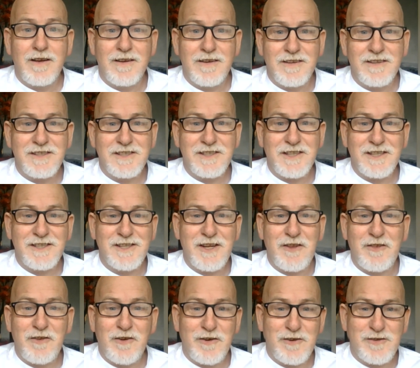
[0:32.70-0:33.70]

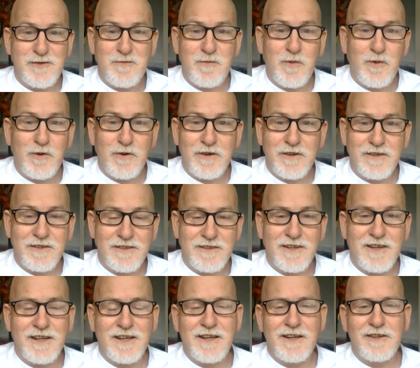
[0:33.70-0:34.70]
60,000 more. Now,
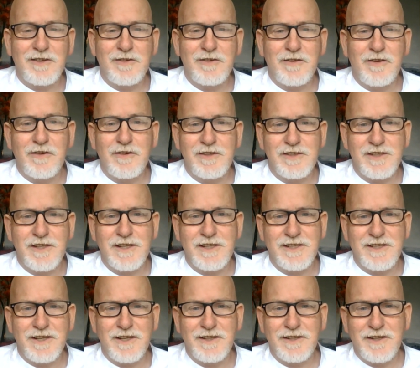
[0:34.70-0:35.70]
I can't honestly
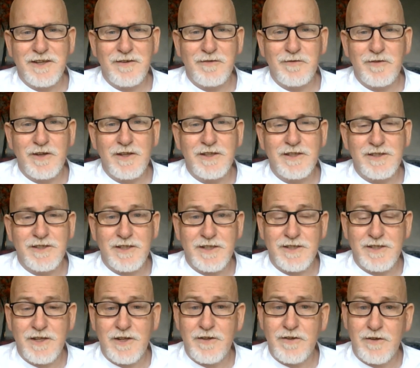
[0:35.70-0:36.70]
say that I've read the
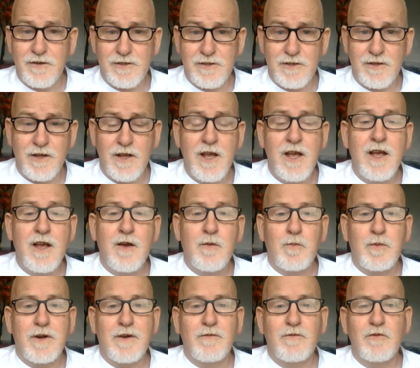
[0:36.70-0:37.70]
60,000,
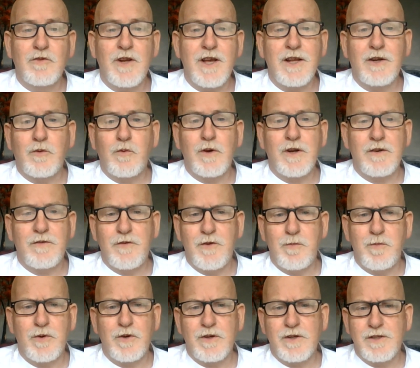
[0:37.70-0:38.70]
but I've read quite a few
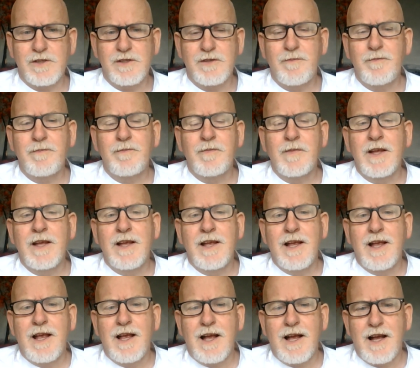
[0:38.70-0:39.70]
books.
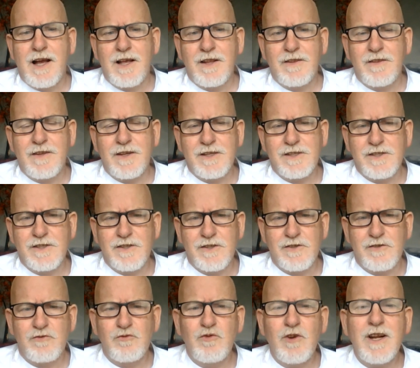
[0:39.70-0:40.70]
And this
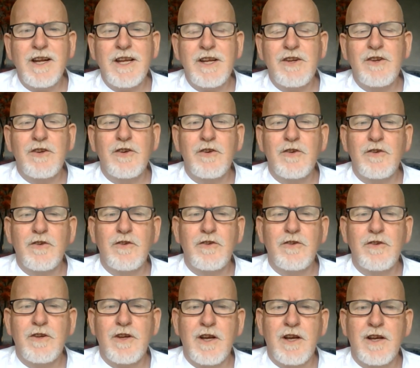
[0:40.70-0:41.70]
is really
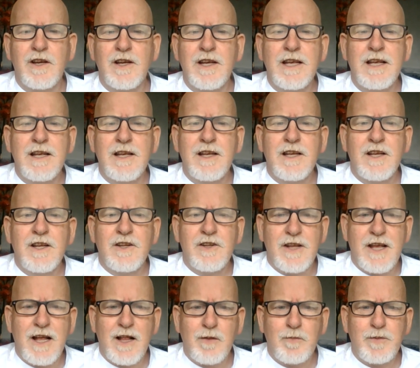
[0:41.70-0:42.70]
to
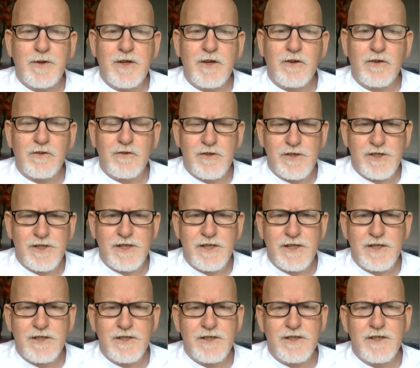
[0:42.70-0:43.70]
help young
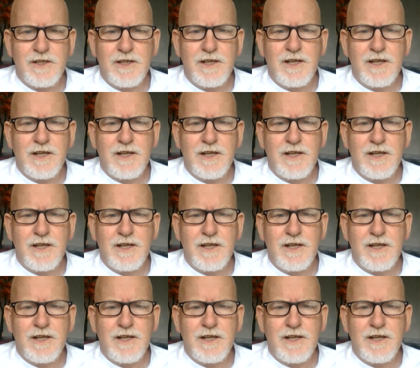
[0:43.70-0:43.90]
Christians